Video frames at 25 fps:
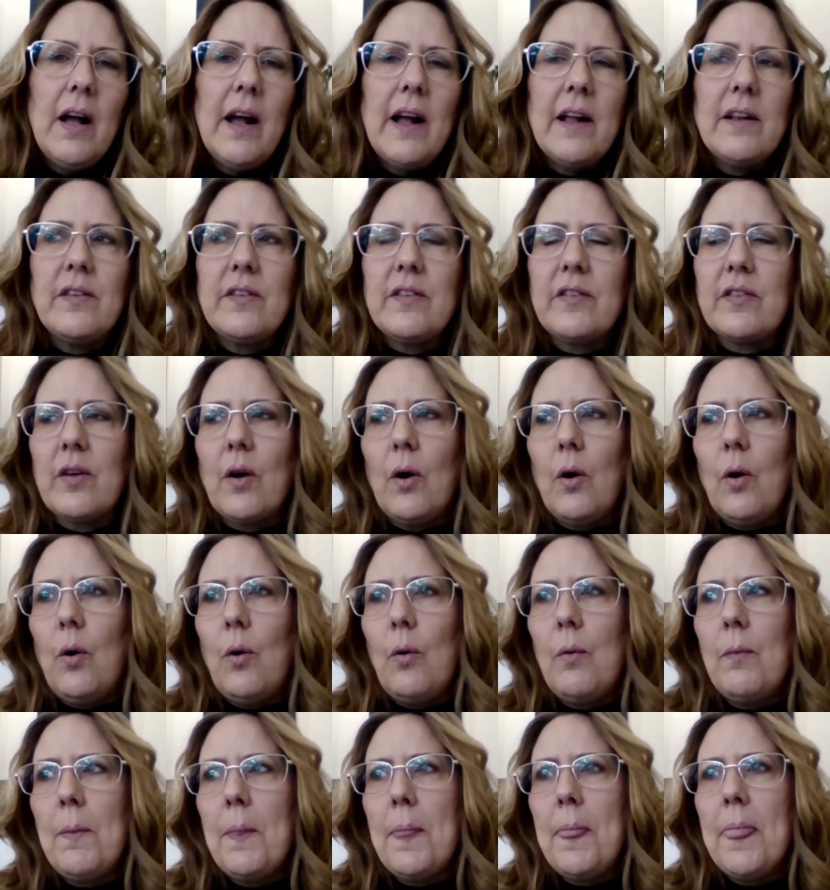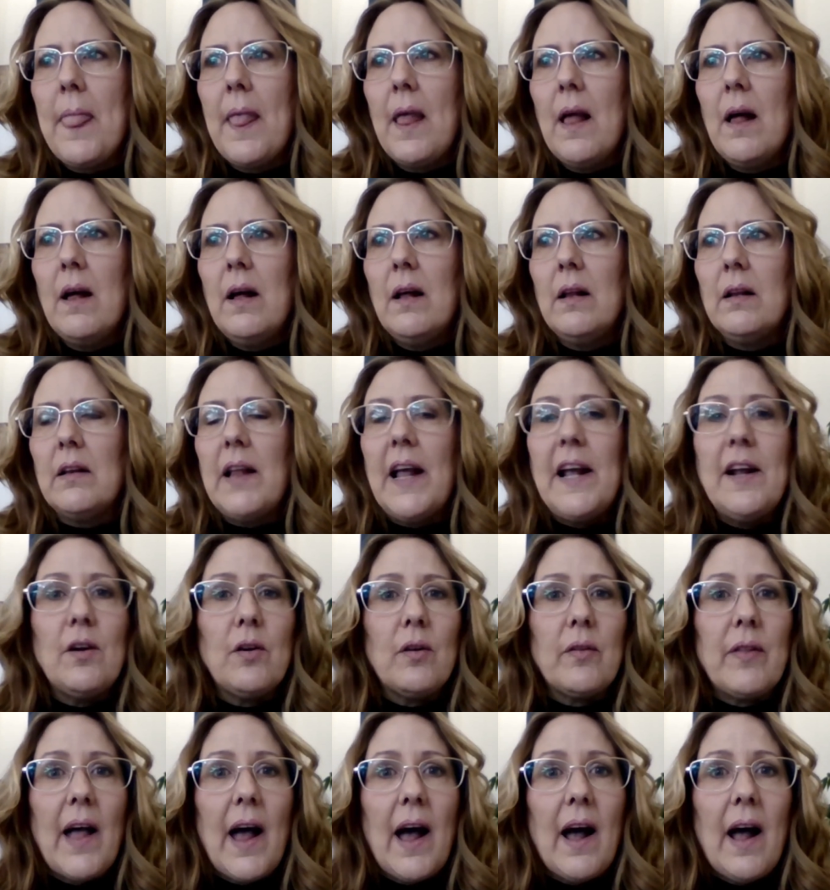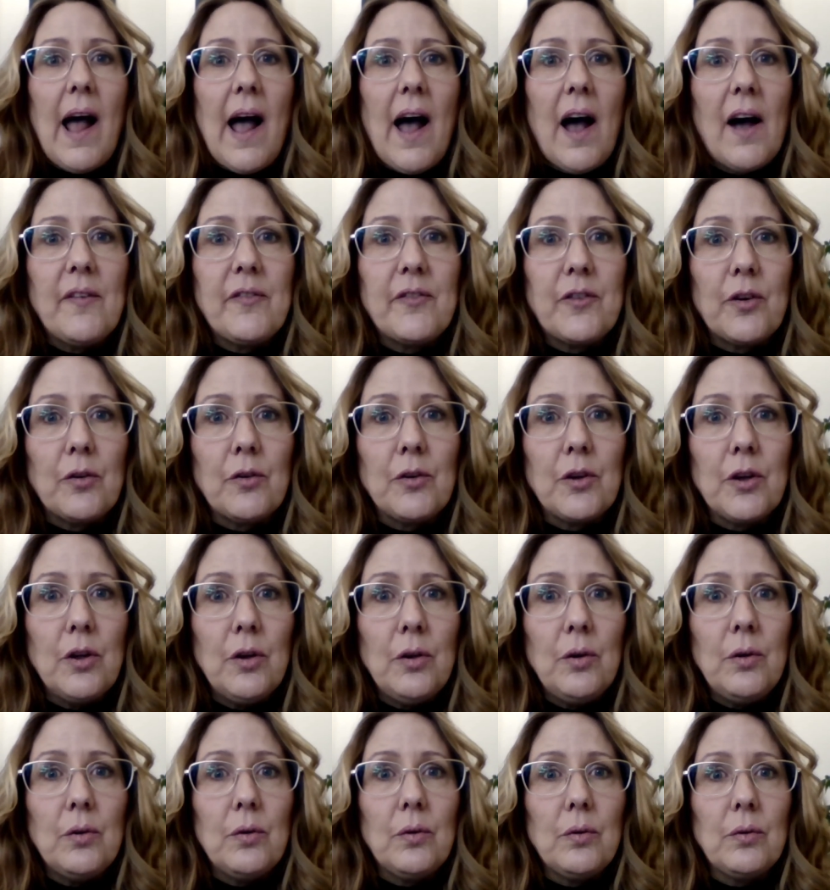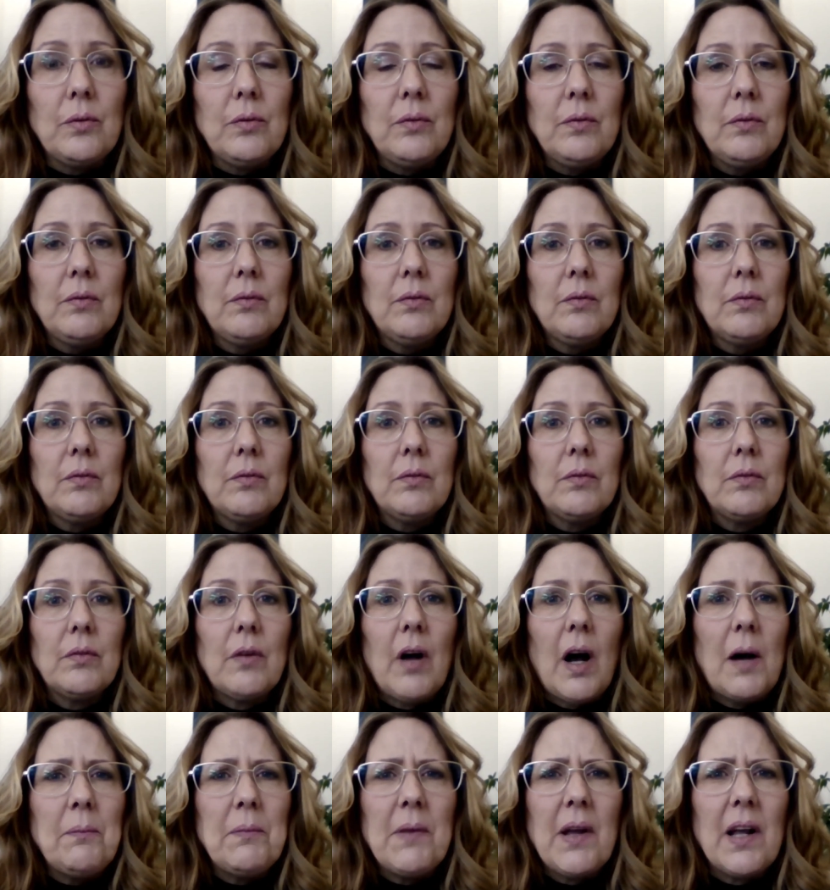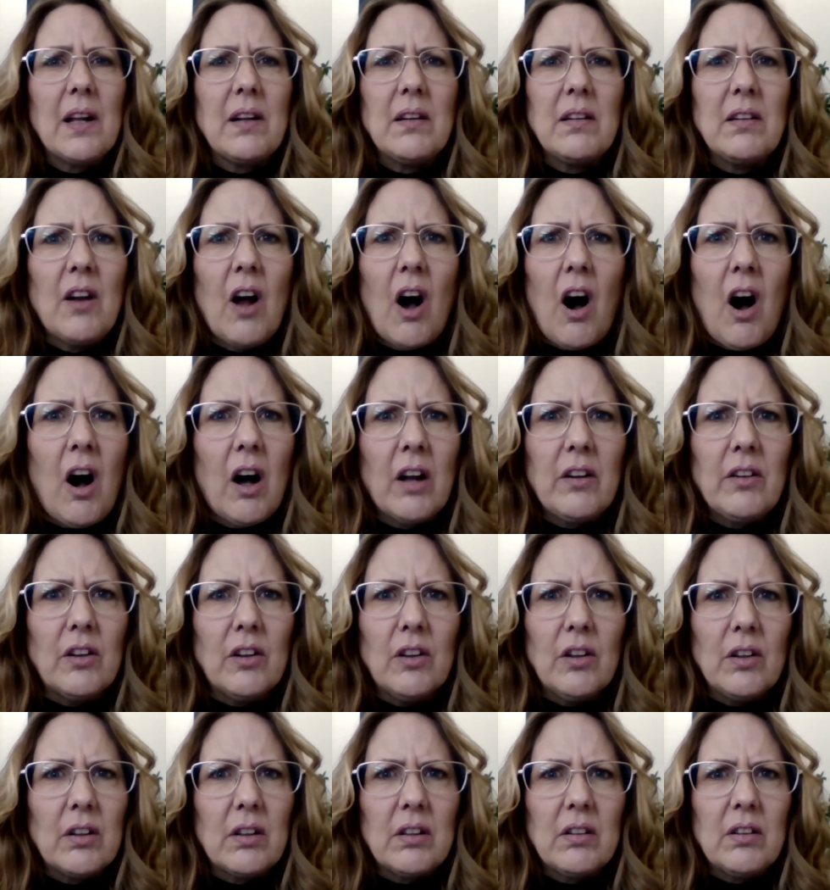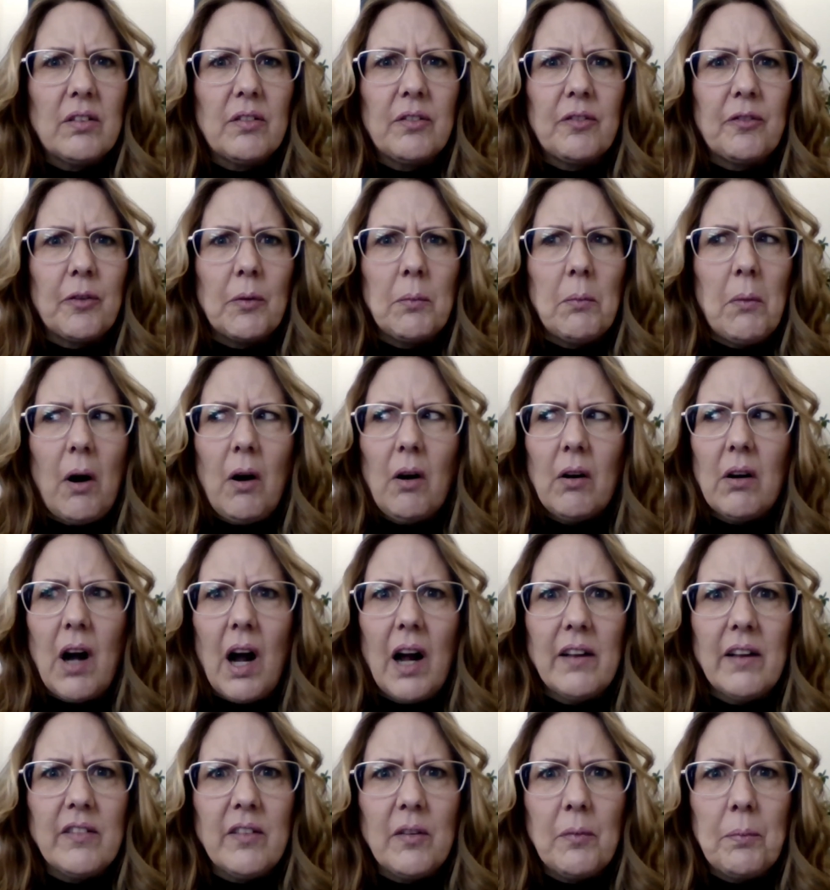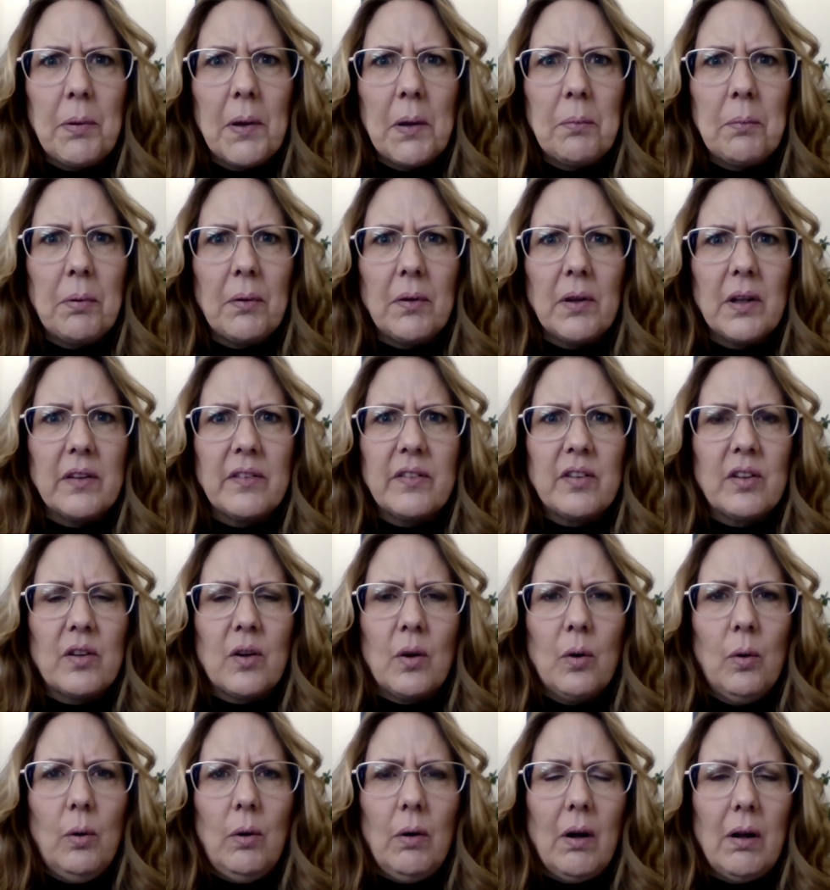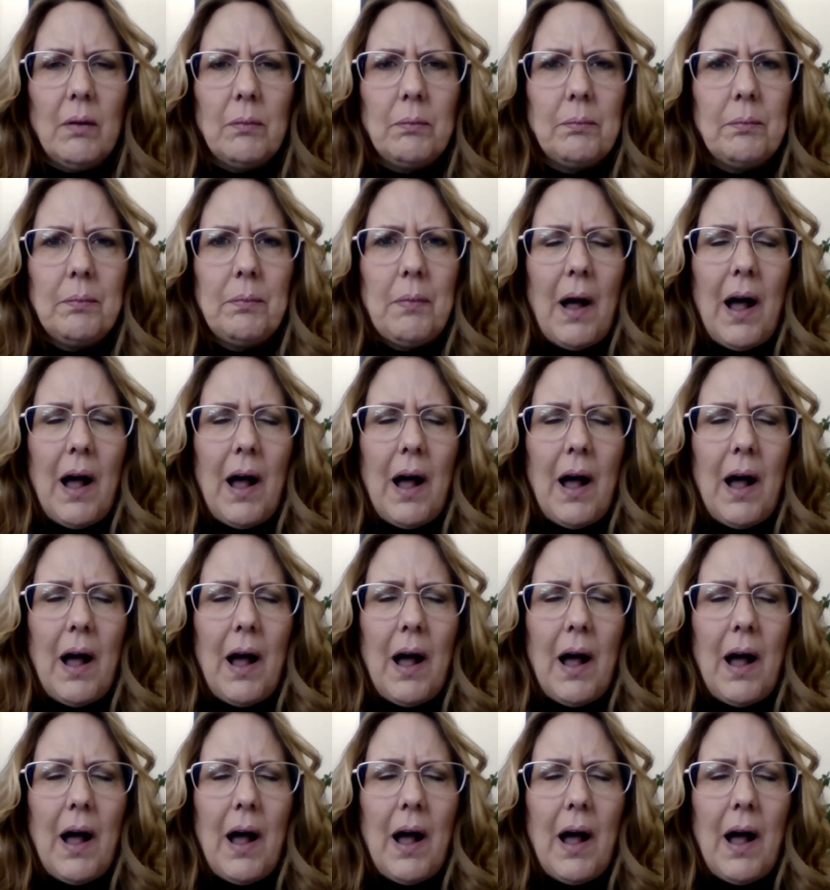And so later that afternoon, I'm getting odd looks from all kinds of people at school,